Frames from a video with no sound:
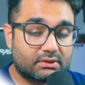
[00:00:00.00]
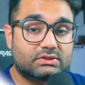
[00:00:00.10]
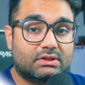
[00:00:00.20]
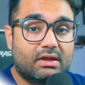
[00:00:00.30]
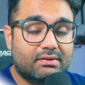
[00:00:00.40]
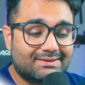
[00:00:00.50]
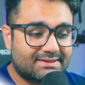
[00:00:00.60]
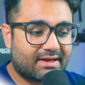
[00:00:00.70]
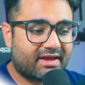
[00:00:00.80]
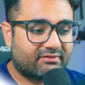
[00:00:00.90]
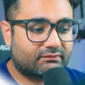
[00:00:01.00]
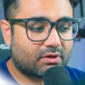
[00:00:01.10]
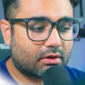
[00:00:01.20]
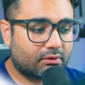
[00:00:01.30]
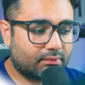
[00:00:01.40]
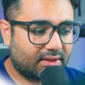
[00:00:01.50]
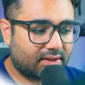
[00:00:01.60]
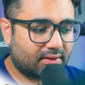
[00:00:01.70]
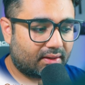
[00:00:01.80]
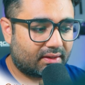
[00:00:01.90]
So now you can see I have Docker
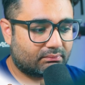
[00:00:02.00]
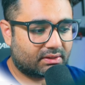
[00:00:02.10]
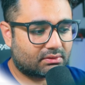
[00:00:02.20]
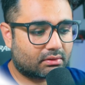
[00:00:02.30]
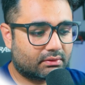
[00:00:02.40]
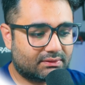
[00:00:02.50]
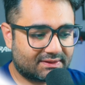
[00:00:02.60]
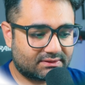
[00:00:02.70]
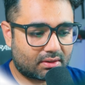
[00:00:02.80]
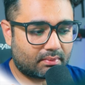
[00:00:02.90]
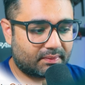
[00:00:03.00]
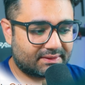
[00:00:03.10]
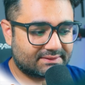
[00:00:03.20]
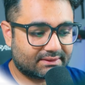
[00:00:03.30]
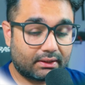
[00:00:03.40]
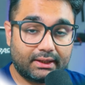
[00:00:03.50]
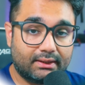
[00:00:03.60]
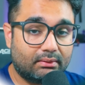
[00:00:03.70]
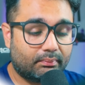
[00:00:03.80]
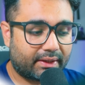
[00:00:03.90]
running and my Docker desktop is
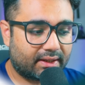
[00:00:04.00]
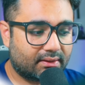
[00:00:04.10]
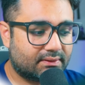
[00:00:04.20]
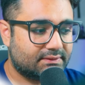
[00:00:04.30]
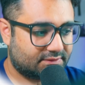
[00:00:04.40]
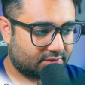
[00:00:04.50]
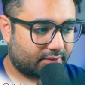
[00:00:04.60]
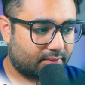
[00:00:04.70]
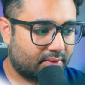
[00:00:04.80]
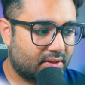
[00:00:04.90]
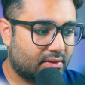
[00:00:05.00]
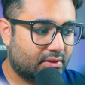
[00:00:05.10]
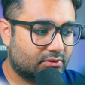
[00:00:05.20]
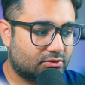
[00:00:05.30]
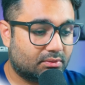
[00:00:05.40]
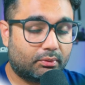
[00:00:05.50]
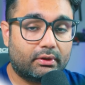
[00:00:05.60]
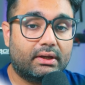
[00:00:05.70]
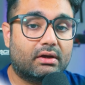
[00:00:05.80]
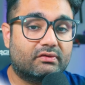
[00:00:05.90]
clean and blank. So to
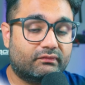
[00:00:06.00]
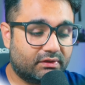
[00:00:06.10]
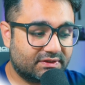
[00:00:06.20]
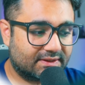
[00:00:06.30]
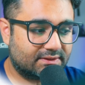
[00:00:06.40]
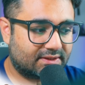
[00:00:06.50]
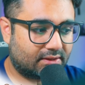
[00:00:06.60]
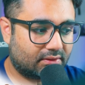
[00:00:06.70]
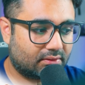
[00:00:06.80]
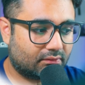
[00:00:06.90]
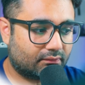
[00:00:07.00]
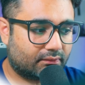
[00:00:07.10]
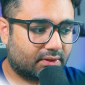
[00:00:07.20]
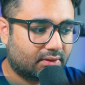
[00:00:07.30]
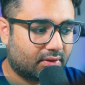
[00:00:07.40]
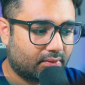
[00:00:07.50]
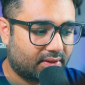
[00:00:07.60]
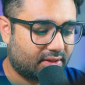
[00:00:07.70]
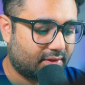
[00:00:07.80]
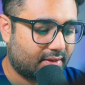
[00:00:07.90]
deploy our first container, we're going to go ahead